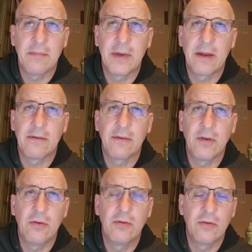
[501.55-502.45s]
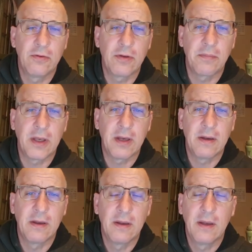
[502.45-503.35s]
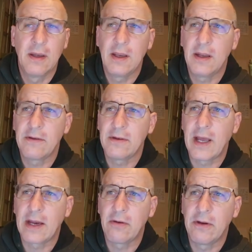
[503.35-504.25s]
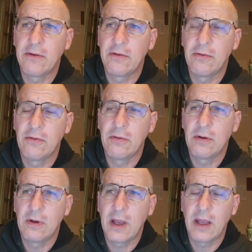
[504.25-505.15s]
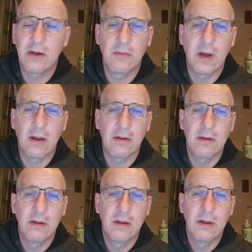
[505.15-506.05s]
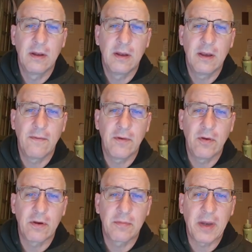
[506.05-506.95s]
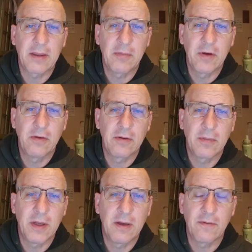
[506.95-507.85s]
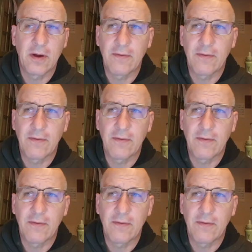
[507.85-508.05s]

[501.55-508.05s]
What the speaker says: Because if you do something, it's not going to end well if you expect them to do something different.